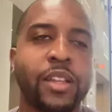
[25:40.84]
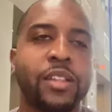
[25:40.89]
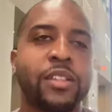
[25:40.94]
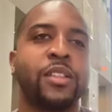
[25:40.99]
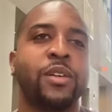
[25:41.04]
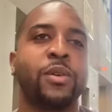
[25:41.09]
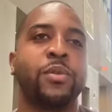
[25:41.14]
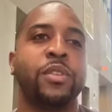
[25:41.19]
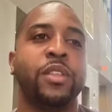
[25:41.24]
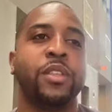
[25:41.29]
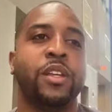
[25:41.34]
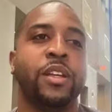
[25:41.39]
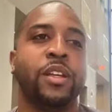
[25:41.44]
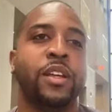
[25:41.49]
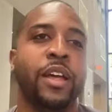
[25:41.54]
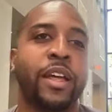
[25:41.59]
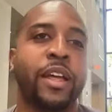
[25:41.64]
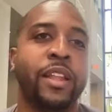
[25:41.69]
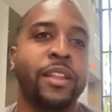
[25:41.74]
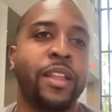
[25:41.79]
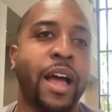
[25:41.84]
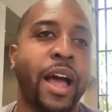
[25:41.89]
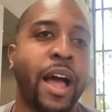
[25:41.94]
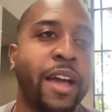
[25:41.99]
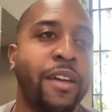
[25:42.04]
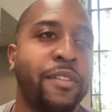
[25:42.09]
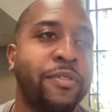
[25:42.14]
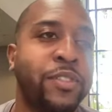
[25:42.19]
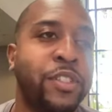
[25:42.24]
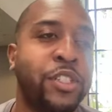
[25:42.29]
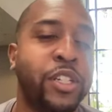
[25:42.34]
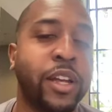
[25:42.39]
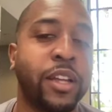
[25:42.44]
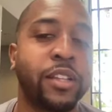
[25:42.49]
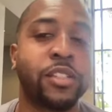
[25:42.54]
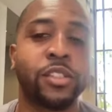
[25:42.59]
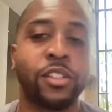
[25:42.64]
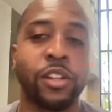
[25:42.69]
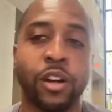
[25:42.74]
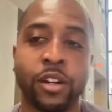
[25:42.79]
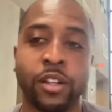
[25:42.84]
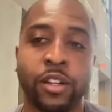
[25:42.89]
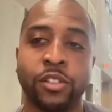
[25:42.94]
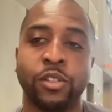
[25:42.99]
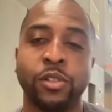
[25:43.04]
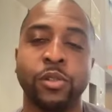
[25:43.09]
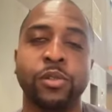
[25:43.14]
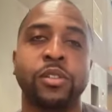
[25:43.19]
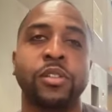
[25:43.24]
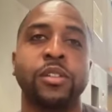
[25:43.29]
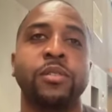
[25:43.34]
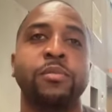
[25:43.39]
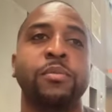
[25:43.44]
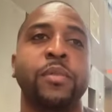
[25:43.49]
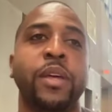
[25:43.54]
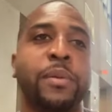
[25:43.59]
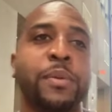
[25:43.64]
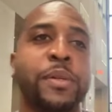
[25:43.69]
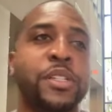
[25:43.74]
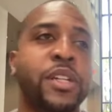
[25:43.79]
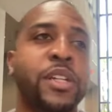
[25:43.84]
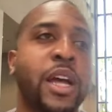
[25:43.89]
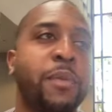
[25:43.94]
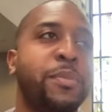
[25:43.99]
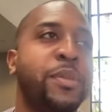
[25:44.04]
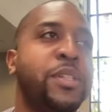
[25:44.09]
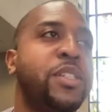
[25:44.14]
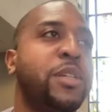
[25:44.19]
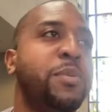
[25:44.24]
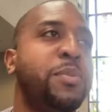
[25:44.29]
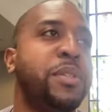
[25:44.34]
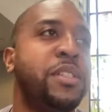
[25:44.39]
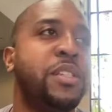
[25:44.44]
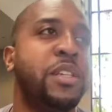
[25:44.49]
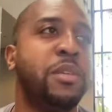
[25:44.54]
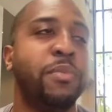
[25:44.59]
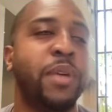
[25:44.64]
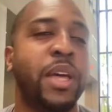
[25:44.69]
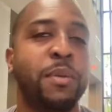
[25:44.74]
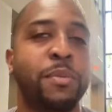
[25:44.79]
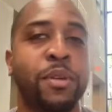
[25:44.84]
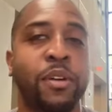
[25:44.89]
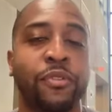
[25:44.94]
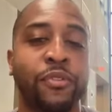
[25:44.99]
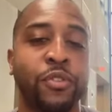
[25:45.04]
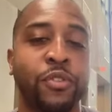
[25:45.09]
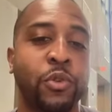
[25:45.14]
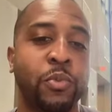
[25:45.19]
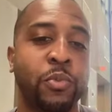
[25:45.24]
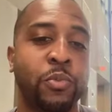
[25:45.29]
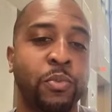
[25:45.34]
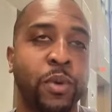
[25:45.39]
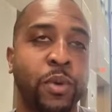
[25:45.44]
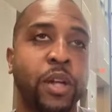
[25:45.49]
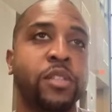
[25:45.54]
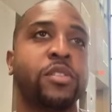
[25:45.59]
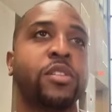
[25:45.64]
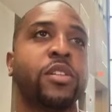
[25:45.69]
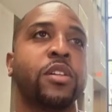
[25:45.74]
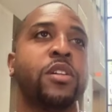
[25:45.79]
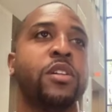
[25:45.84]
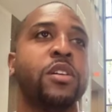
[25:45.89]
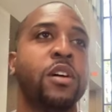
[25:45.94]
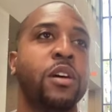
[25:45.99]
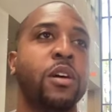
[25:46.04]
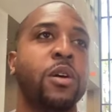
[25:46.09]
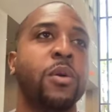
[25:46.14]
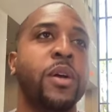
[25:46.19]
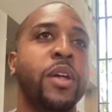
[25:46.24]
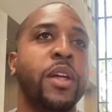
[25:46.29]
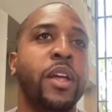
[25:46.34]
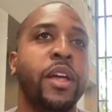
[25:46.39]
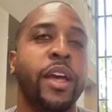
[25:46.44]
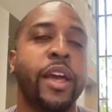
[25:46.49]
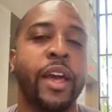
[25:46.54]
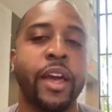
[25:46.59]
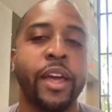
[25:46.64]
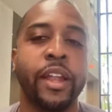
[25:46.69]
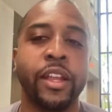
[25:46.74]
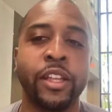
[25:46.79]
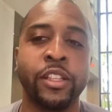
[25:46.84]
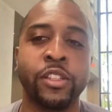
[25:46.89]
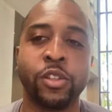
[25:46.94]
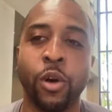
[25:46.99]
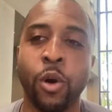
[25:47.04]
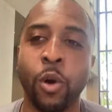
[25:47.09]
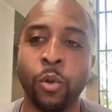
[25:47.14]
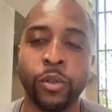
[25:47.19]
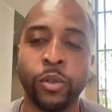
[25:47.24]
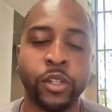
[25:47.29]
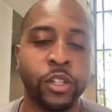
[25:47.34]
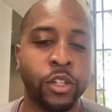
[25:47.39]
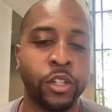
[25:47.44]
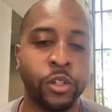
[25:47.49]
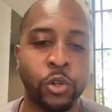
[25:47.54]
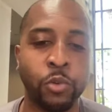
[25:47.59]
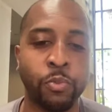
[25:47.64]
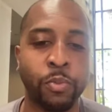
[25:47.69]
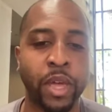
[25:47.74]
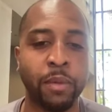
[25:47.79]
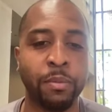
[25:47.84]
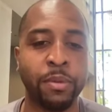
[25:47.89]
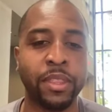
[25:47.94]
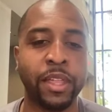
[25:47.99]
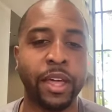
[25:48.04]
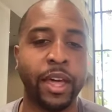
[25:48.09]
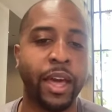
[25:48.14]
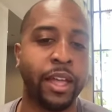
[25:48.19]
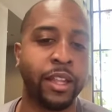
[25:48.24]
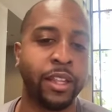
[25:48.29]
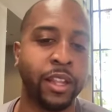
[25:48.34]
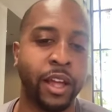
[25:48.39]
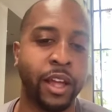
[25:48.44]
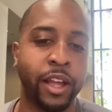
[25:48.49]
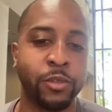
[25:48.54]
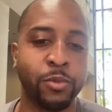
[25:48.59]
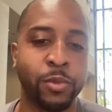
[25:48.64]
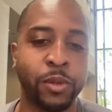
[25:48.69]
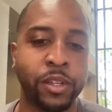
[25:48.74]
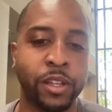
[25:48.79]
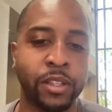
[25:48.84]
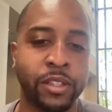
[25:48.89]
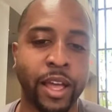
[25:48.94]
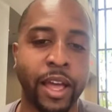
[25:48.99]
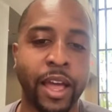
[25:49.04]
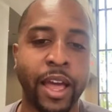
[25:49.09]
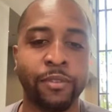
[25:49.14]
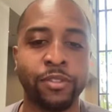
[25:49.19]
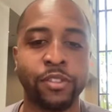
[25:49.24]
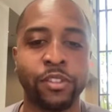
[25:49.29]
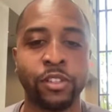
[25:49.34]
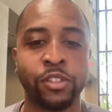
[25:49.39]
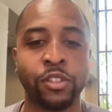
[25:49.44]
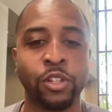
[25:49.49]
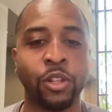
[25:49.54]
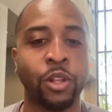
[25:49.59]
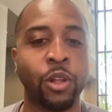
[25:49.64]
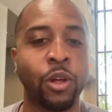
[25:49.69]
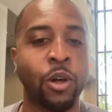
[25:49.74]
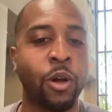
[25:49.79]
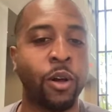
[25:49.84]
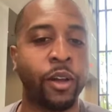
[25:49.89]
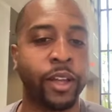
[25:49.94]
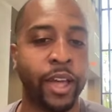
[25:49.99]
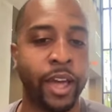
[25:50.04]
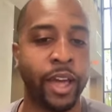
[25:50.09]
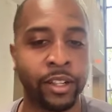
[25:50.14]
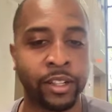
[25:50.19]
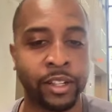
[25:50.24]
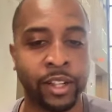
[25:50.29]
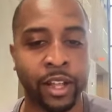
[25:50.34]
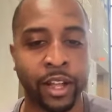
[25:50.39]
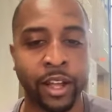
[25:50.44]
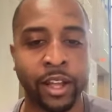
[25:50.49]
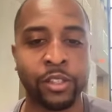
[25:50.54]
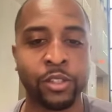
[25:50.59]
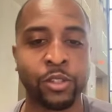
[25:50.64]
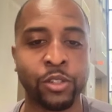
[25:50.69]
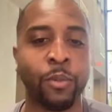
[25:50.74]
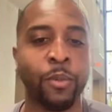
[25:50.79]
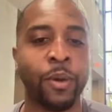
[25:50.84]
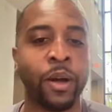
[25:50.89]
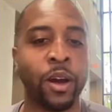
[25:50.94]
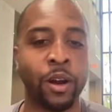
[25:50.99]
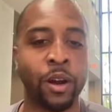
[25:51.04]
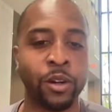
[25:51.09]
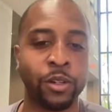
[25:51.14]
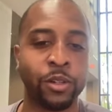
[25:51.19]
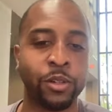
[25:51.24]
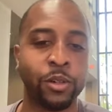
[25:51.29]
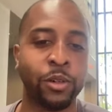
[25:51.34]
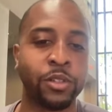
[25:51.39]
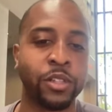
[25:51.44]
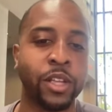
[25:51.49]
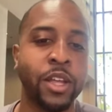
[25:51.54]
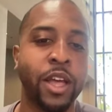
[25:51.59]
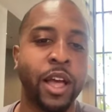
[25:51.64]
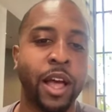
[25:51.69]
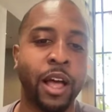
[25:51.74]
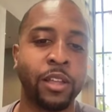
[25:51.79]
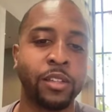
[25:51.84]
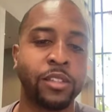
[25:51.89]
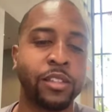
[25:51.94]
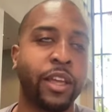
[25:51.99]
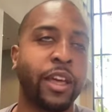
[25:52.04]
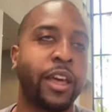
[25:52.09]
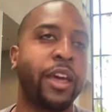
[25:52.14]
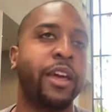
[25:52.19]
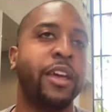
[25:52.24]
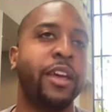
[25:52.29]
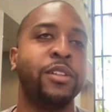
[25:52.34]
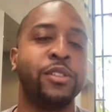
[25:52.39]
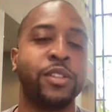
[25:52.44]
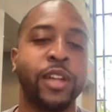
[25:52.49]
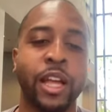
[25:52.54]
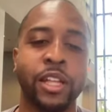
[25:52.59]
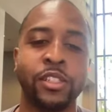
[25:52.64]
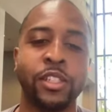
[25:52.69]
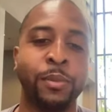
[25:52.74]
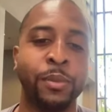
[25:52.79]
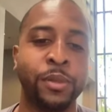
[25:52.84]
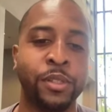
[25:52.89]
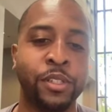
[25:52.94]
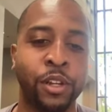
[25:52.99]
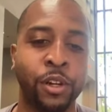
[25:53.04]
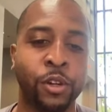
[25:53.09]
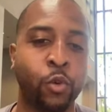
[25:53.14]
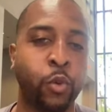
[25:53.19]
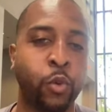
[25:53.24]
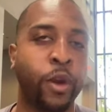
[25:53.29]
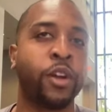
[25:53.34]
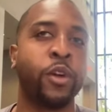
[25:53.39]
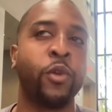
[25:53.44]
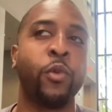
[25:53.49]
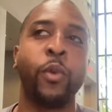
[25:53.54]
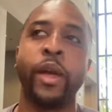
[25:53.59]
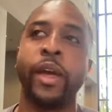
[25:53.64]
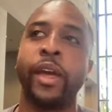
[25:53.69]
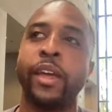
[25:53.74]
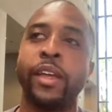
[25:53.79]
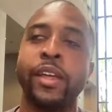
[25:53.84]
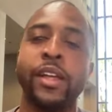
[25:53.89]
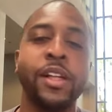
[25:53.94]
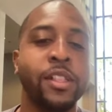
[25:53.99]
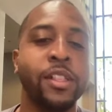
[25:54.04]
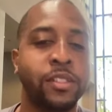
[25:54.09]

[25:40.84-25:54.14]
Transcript: because the, the, and I've just started using maybe ChatGPT maybe a few months ago, and it's only to do maybe the headlines because I have such long headlines on my articles. I'll say, hey, ChatGPT, a quicker way